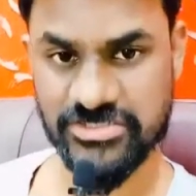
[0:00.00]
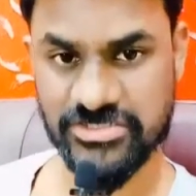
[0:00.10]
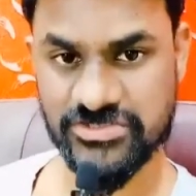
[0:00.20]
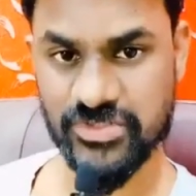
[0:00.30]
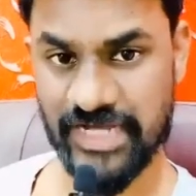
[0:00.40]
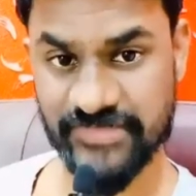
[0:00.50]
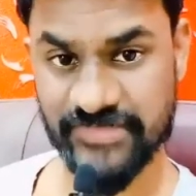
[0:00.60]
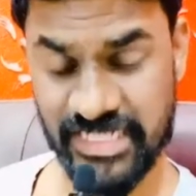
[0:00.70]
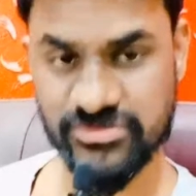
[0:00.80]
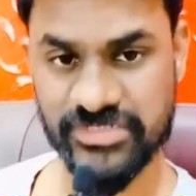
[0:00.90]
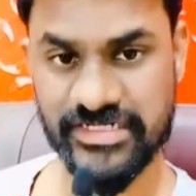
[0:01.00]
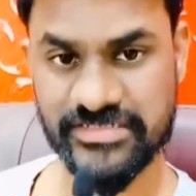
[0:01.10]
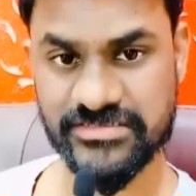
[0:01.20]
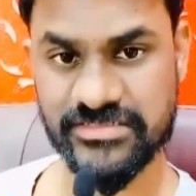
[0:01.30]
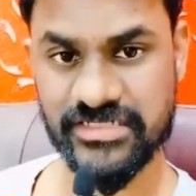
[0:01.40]
So I will try to
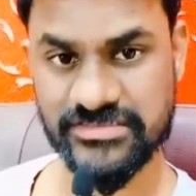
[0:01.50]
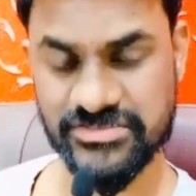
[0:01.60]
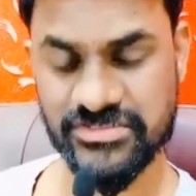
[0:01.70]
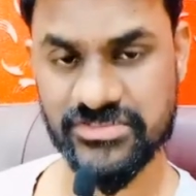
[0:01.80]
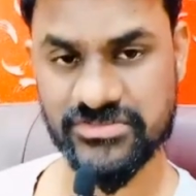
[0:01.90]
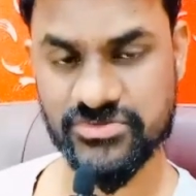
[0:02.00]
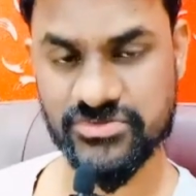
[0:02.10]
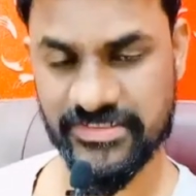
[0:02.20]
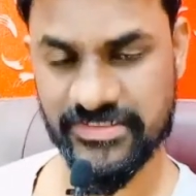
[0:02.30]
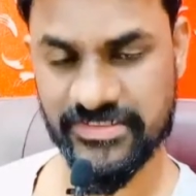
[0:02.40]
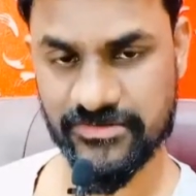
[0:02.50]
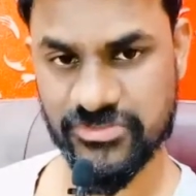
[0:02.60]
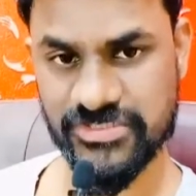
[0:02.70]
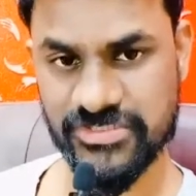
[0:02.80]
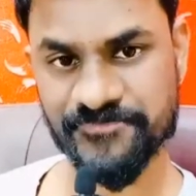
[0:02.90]
get the answer to that
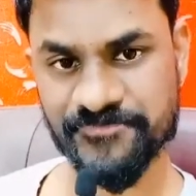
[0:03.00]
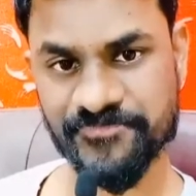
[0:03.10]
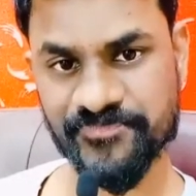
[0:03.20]
question.